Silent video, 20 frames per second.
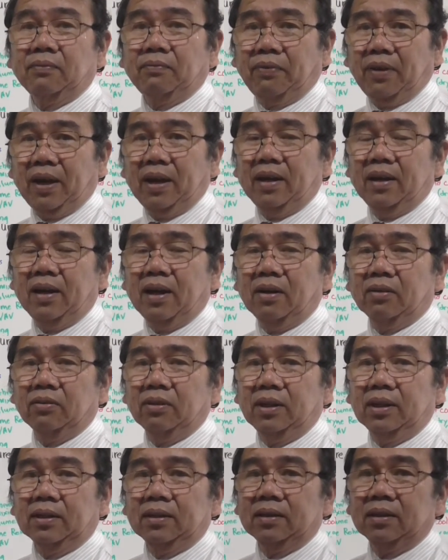fan
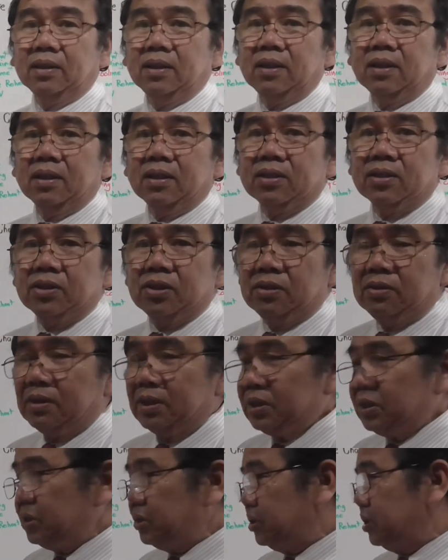outlet. So
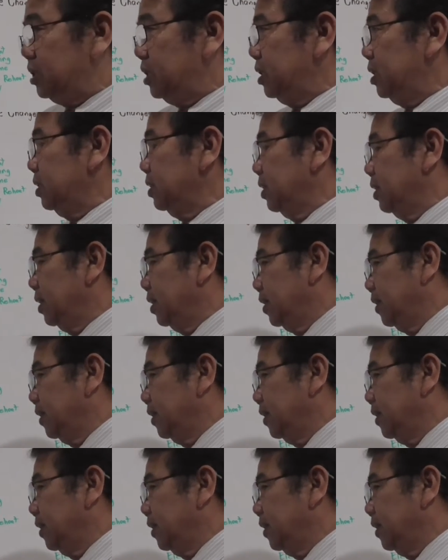as you see,